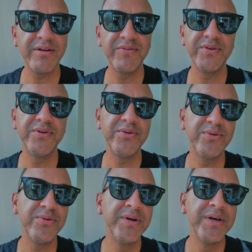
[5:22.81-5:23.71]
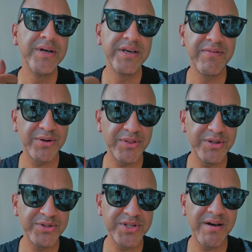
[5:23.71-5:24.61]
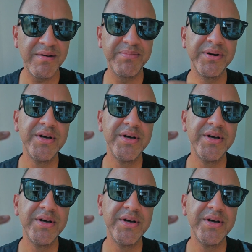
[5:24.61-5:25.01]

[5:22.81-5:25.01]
it if you give it a thumbs up,